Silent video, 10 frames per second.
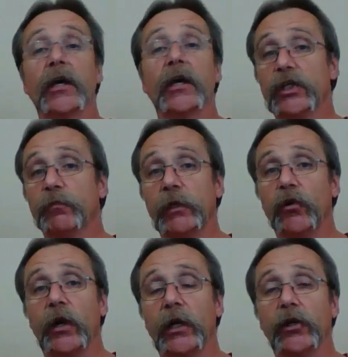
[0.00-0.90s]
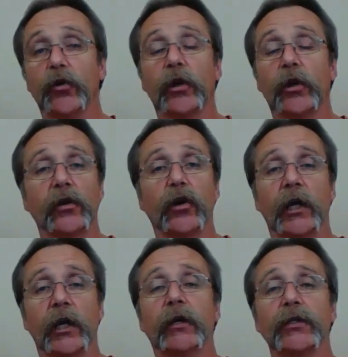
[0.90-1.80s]
you're simply not going to do it, and you're not
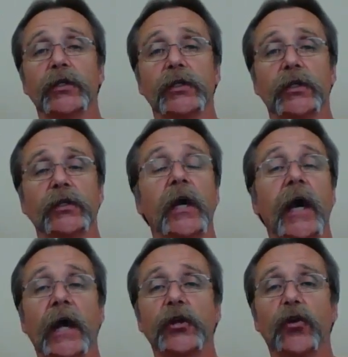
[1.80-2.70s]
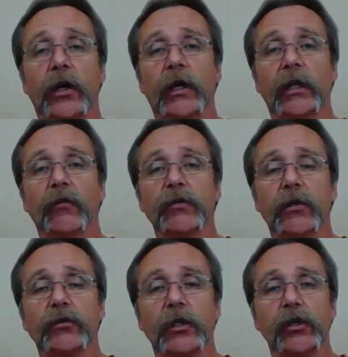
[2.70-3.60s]
going to be consistent, and you're not going to get the
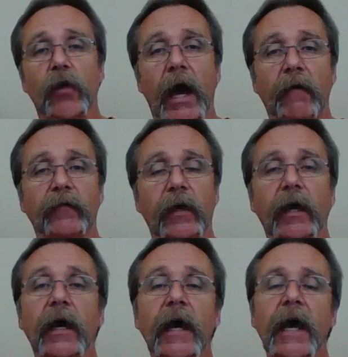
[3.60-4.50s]
results that you're after.